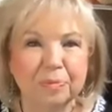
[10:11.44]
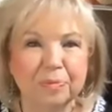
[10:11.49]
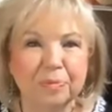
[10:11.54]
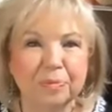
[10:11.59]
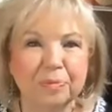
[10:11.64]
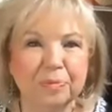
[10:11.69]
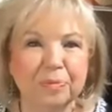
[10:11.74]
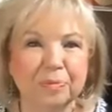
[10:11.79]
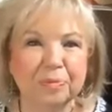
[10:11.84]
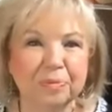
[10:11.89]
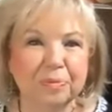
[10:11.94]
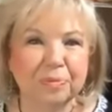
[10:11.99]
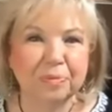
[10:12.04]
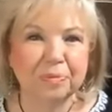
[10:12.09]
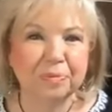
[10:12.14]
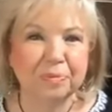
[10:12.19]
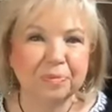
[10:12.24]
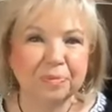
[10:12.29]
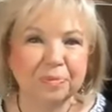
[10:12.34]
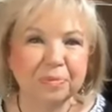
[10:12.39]

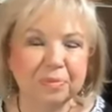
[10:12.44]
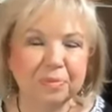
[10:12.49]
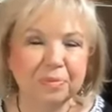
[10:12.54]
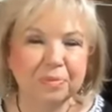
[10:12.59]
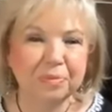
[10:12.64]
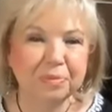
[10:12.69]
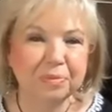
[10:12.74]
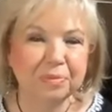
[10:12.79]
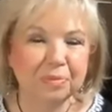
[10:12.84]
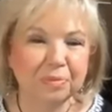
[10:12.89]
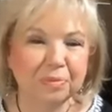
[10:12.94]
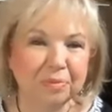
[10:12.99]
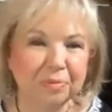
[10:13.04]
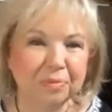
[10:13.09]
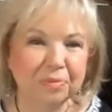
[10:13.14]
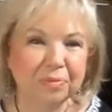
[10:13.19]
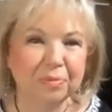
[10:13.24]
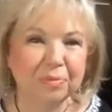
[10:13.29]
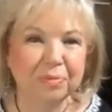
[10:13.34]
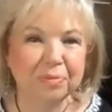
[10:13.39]

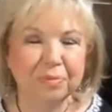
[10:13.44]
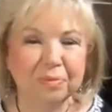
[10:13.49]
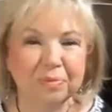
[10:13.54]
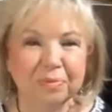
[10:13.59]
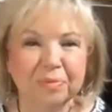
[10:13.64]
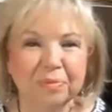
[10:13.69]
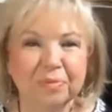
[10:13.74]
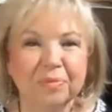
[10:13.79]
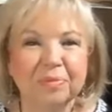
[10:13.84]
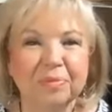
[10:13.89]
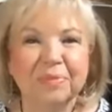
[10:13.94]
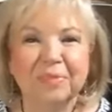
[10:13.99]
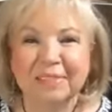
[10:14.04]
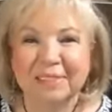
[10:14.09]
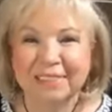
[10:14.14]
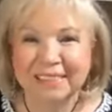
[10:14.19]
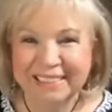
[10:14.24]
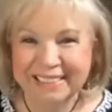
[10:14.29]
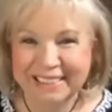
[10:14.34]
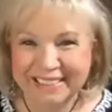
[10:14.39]

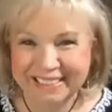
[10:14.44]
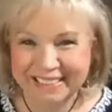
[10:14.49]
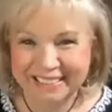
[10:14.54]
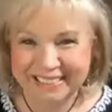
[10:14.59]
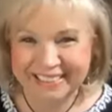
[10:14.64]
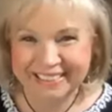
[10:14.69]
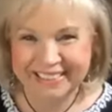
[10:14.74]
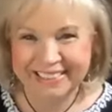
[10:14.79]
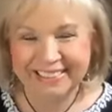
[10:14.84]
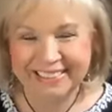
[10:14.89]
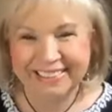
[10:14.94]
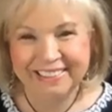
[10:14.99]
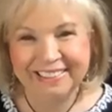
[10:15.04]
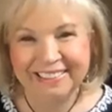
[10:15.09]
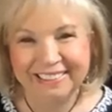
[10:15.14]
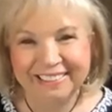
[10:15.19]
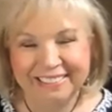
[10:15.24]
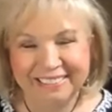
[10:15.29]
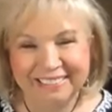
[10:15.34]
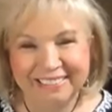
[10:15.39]

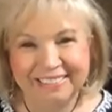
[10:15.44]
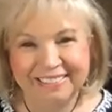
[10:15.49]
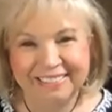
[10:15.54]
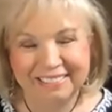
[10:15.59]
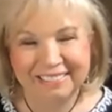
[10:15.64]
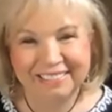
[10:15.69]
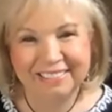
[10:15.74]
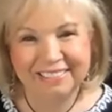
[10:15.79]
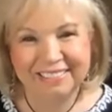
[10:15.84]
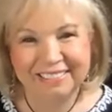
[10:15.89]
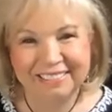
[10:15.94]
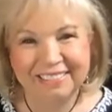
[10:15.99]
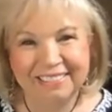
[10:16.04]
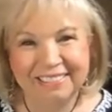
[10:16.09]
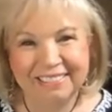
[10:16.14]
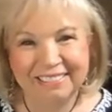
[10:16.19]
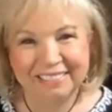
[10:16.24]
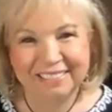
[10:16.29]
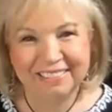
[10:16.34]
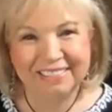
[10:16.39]

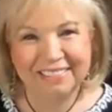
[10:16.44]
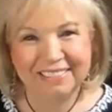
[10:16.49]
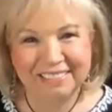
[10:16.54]
The person shown says nothing.